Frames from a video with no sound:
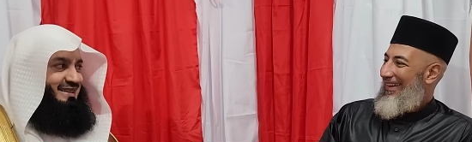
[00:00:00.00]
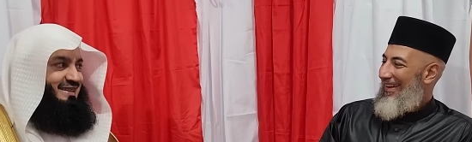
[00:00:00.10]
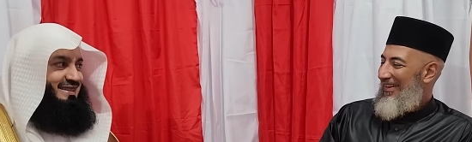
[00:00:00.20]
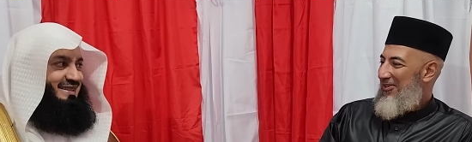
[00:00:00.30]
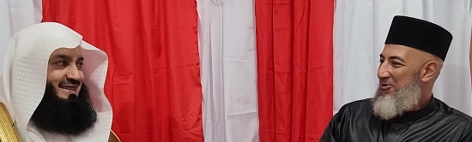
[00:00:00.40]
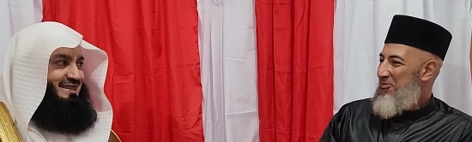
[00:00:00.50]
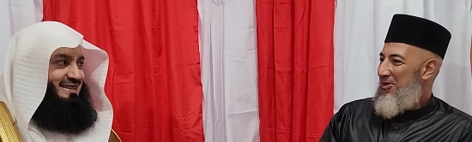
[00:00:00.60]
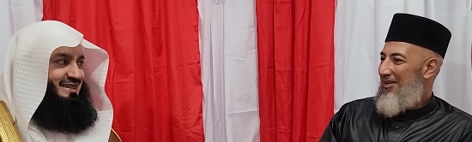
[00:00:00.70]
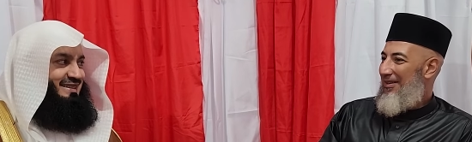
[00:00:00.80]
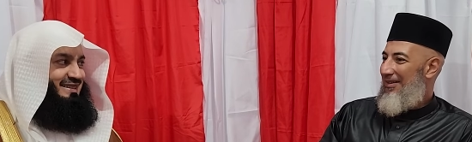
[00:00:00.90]
Speaker 1: yes. and
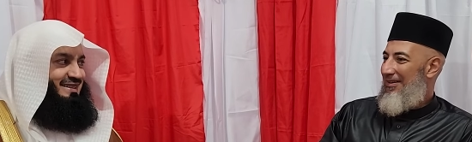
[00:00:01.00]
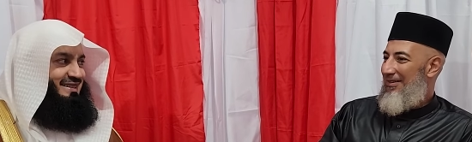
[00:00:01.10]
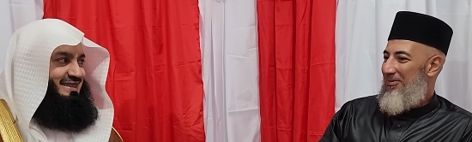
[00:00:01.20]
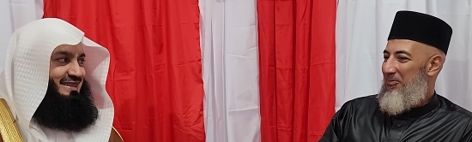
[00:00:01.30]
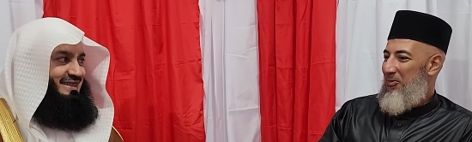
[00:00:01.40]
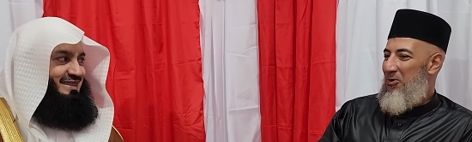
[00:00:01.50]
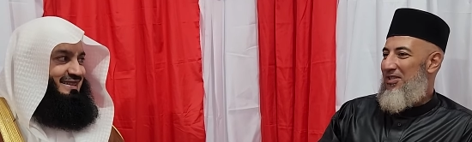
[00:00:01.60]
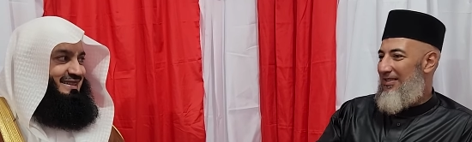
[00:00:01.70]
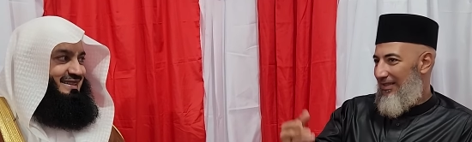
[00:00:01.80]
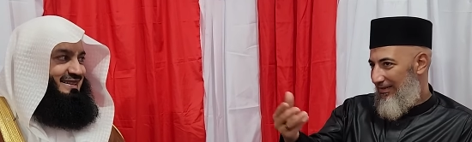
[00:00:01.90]
humor uh,
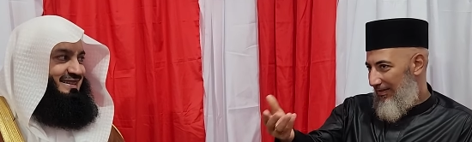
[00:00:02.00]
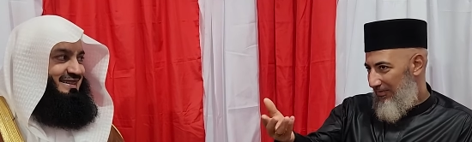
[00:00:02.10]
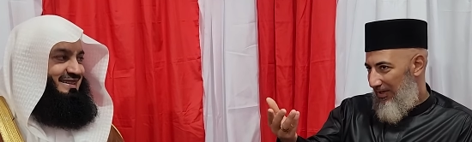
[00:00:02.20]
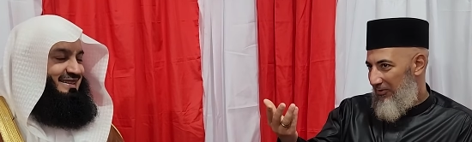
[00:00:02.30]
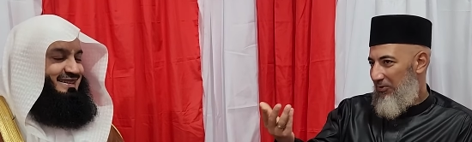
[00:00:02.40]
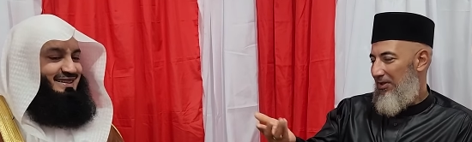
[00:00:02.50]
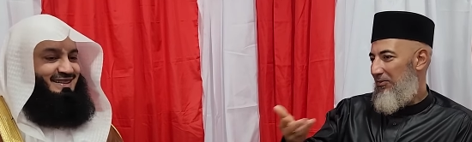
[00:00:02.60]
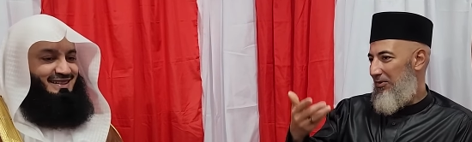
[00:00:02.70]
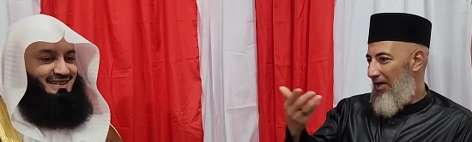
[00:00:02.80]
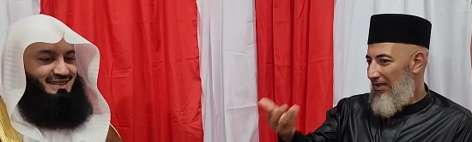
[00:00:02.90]
points. And sometimes we,
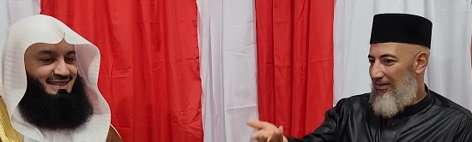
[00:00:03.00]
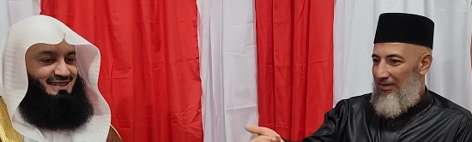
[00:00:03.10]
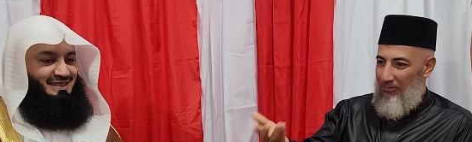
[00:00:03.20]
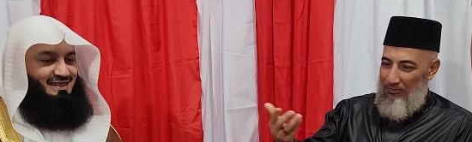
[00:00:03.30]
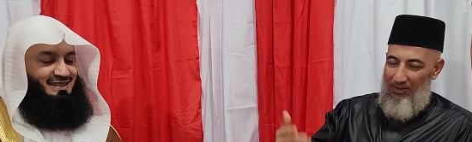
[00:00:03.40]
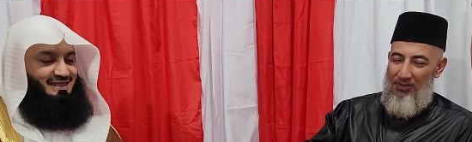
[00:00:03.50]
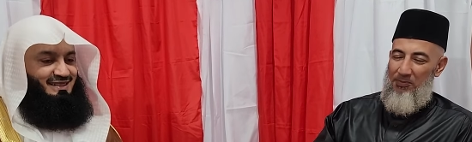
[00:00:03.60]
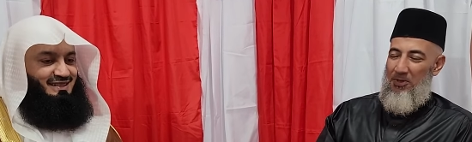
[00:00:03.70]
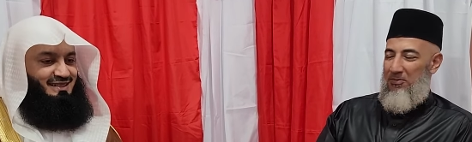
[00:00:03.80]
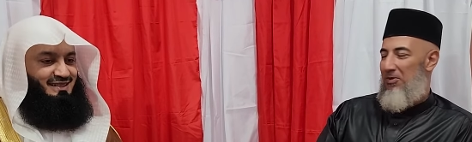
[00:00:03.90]
we ask them, they
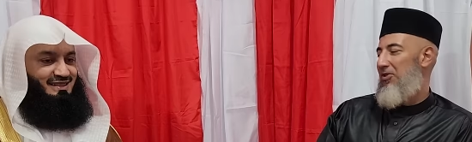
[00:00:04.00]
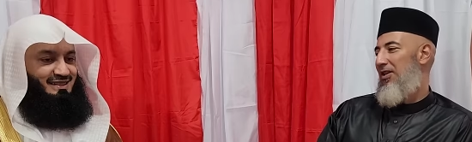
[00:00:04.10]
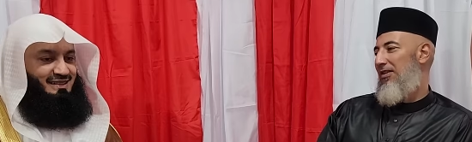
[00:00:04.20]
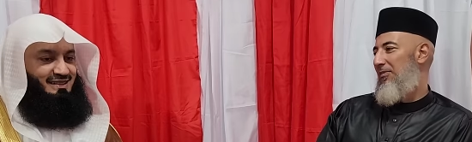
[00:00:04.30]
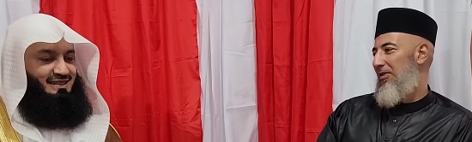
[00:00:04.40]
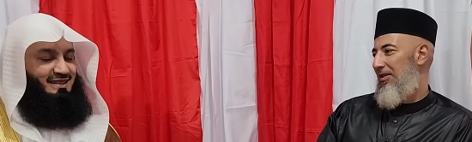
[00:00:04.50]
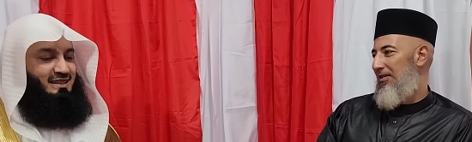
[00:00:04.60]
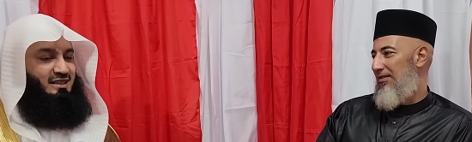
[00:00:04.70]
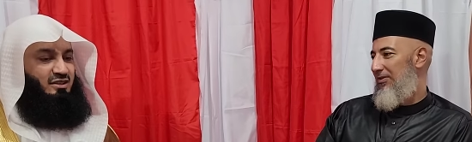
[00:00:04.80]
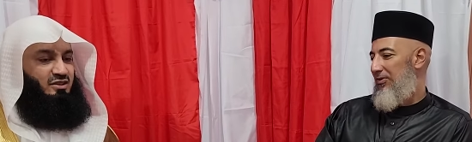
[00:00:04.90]
respond, mashallah, tabarak.
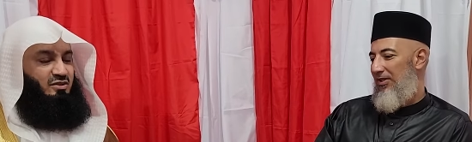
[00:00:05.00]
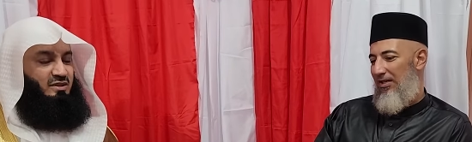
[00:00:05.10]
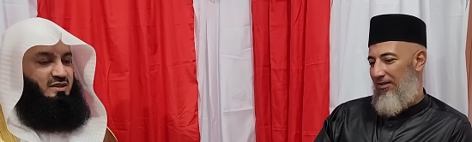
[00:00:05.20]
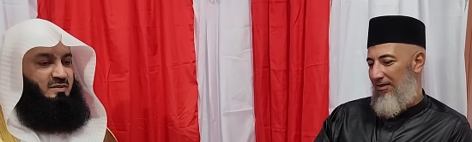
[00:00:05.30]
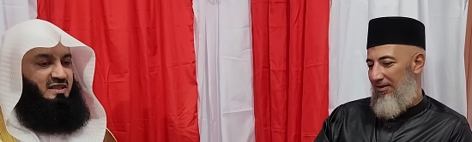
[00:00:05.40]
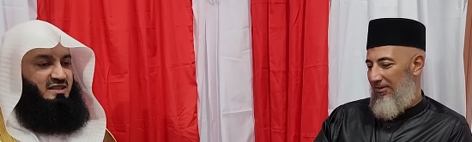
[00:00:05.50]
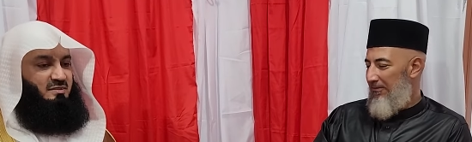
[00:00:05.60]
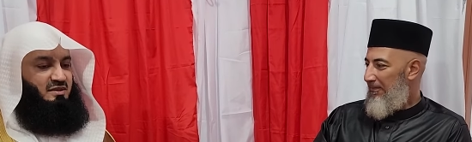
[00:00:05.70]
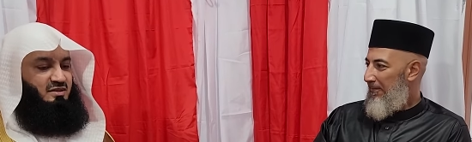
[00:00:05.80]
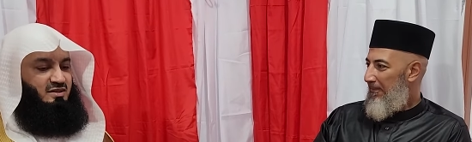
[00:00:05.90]
So you know, it's
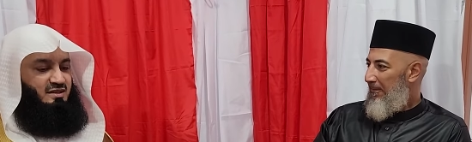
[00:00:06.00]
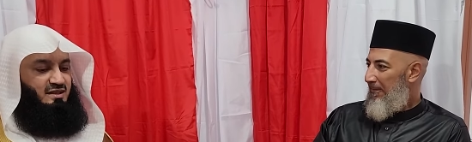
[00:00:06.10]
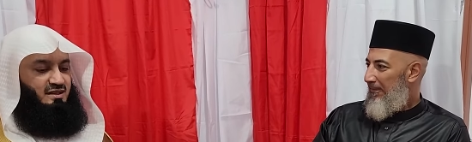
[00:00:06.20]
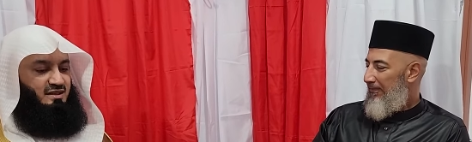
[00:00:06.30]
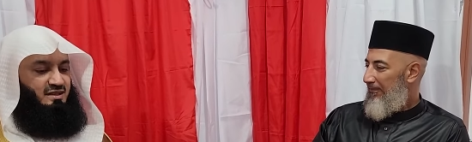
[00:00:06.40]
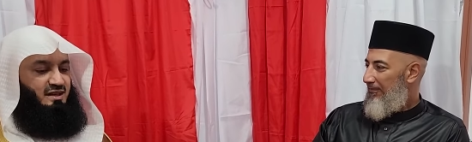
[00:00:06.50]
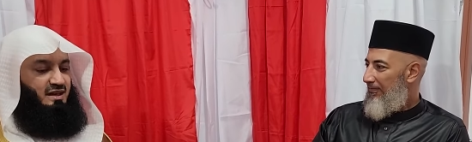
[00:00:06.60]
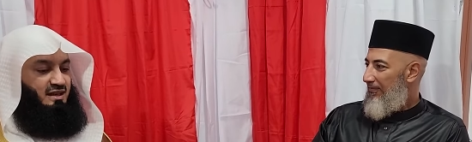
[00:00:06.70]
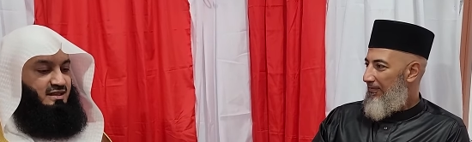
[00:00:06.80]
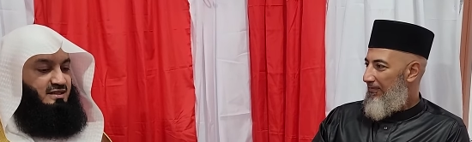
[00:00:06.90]
amazing
Speaker 2: because uh,
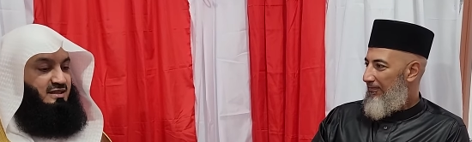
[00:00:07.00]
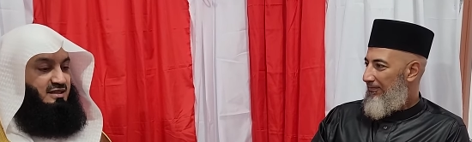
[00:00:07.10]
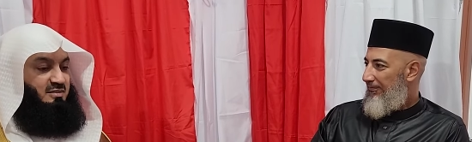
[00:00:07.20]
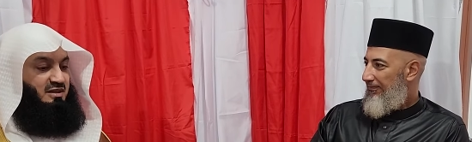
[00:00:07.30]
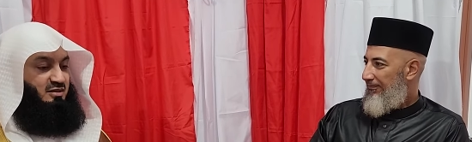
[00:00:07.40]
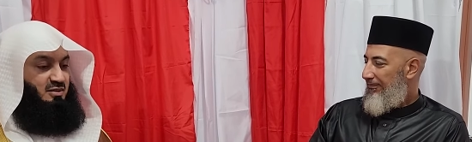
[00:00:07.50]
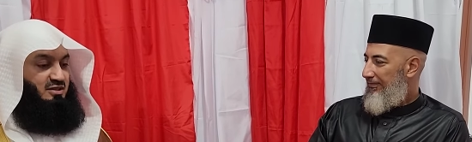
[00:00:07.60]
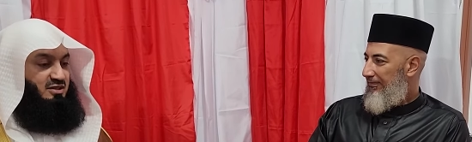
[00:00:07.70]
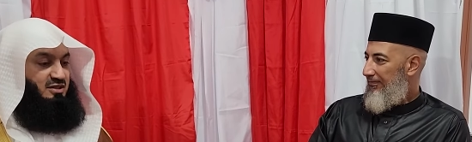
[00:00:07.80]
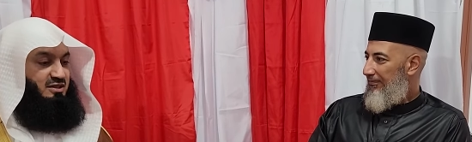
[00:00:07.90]
I asked a similar
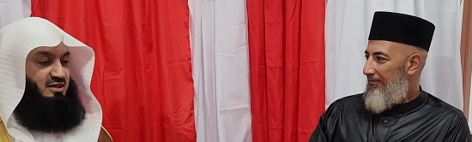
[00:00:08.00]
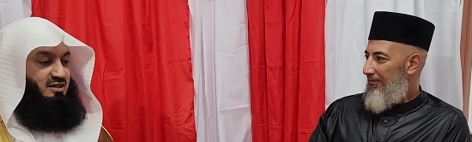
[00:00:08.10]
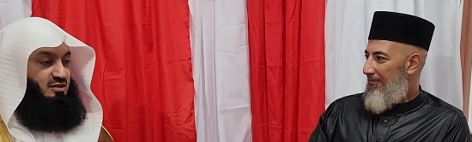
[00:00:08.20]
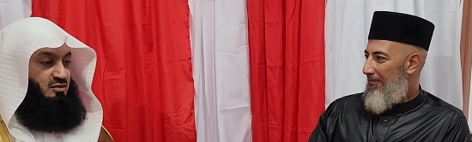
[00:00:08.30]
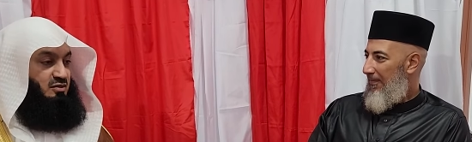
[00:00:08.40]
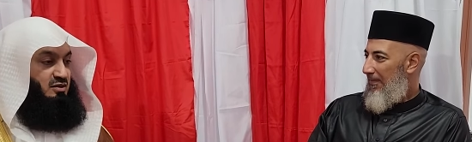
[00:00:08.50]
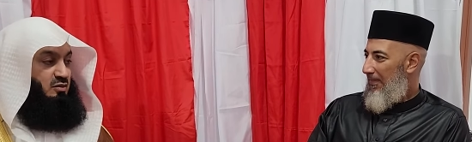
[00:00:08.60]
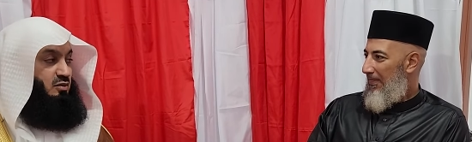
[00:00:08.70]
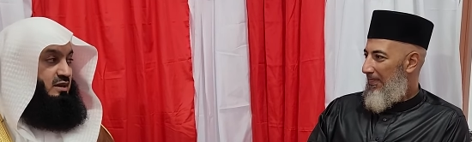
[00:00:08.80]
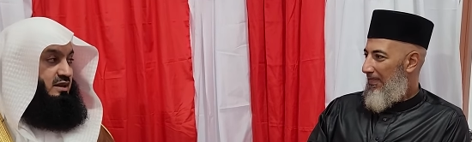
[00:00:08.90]
question uh, to the
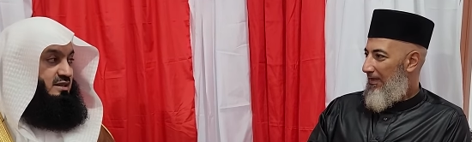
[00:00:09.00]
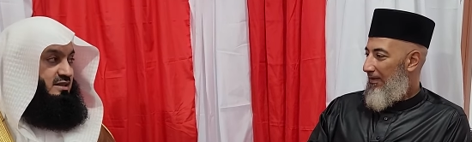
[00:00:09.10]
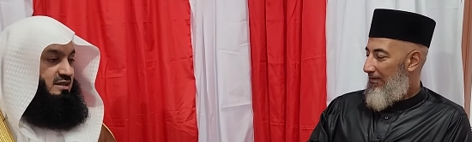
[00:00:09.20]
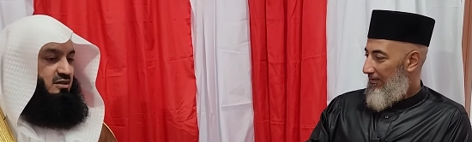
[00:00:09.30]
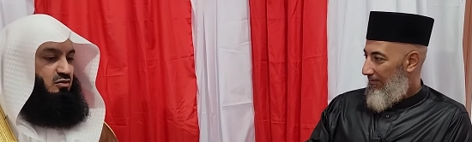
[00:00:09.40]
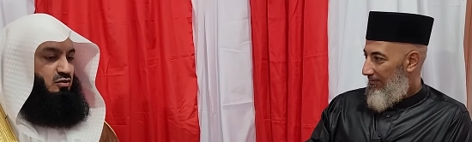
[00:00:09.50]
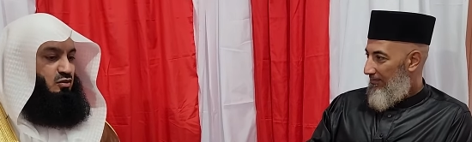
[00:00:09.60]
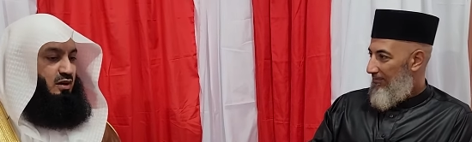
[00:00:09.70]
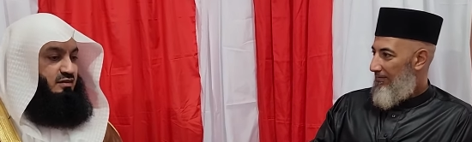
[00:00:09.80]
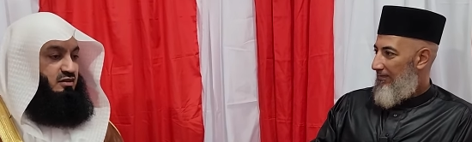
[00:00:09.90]
organizers that do
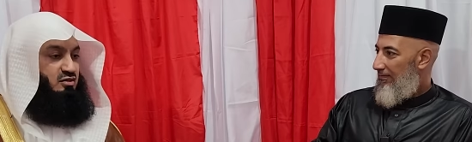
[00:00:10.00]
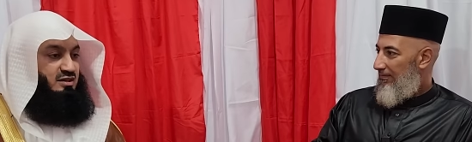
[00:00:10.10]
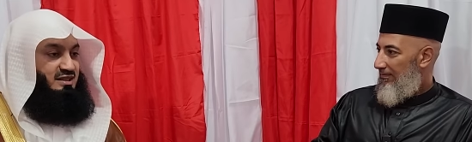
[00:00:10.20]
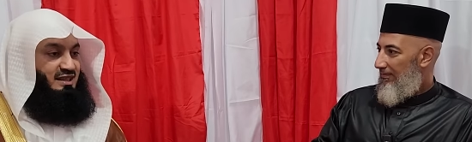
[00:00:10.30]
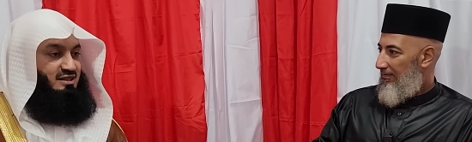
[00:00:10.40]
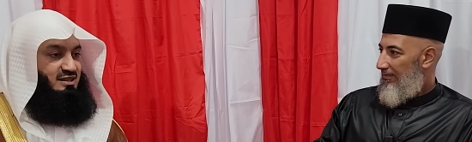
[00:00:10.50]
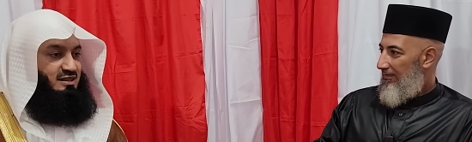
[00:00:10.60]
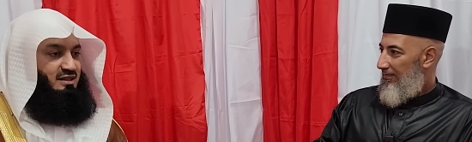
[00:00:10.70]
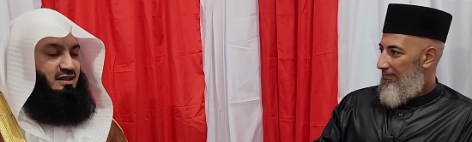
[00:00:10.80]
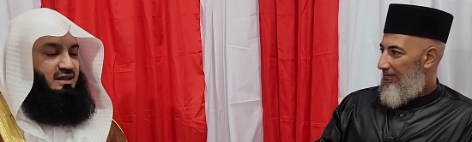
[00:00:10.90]
you have a translator?
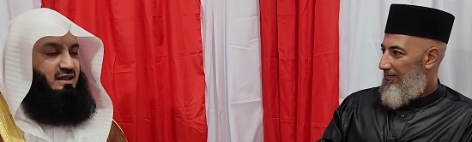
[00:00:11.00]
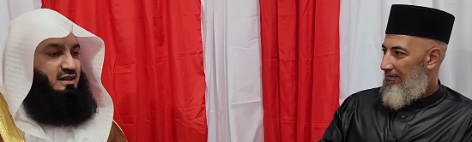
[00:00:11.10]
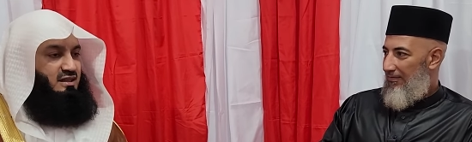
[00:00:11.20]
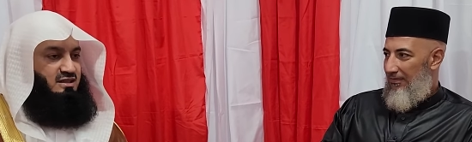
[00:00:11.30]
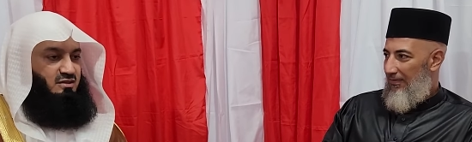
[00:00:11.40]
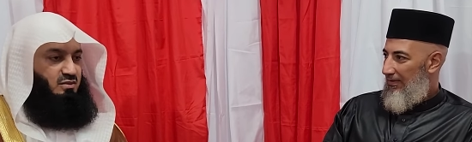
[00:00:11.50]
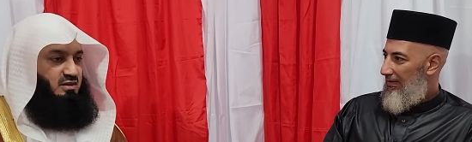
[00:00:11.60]
They said, we